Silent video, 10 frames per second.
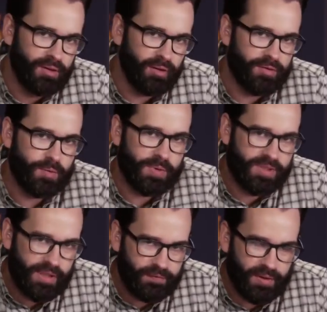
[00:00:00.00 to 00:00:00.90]
No,
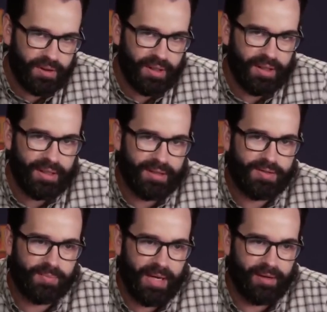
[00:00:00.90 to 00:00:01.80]
specifically,
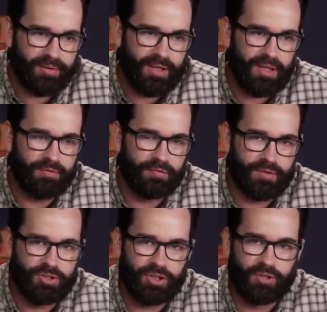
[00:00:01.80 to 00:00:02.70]
it's about the
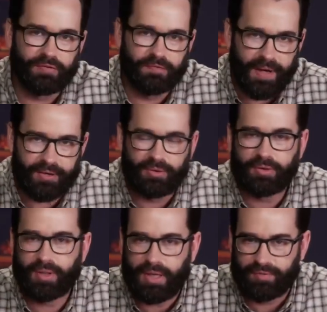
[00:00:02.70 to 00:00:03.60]
should the
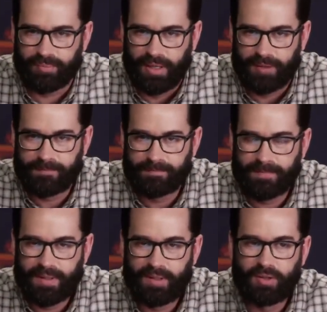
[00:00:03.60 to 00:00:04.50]
federal government
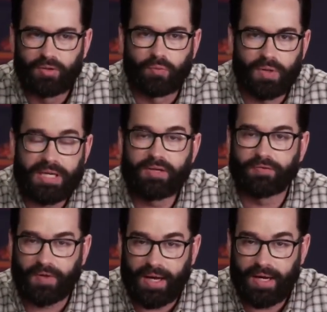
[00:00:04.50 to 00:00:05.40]

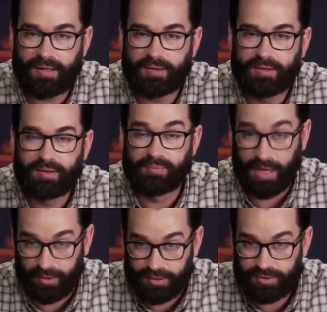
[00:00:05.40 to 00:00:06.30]
redefine
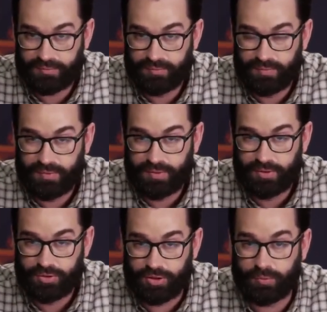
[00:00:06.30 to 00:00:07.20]
marriage?
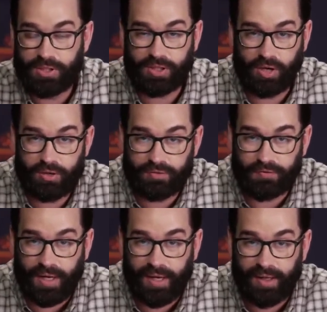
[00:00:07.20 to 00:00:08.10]
Should we
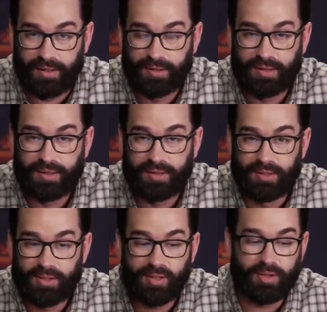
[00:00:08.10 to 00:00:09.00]
codify
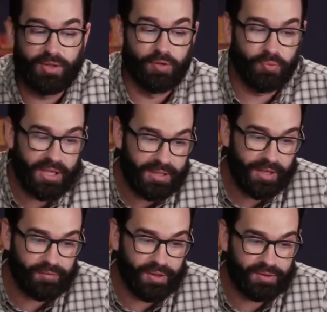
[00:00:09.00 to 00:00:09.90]
the
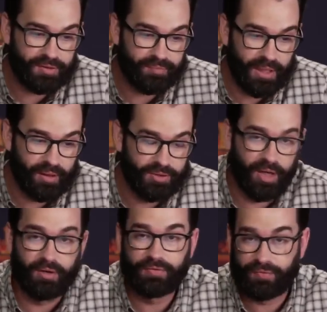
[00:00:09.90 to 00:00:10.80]
redefinition of marriage
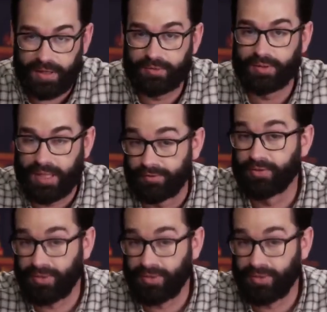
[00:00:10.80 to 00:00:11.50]
on a federal level?